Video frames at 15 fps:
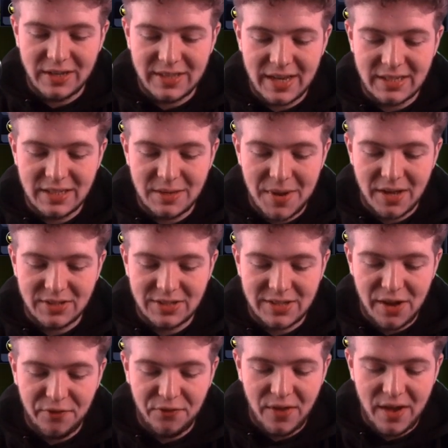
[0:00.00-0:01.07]
decent amount of
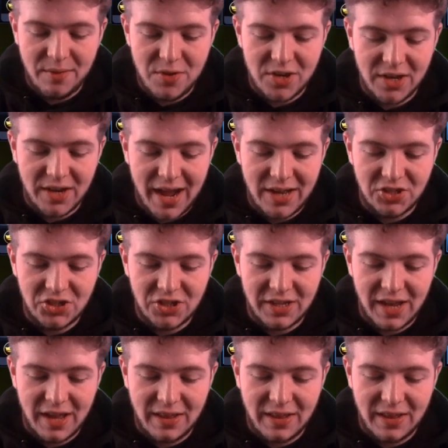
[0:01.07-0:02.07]
stuff there, and you can actually get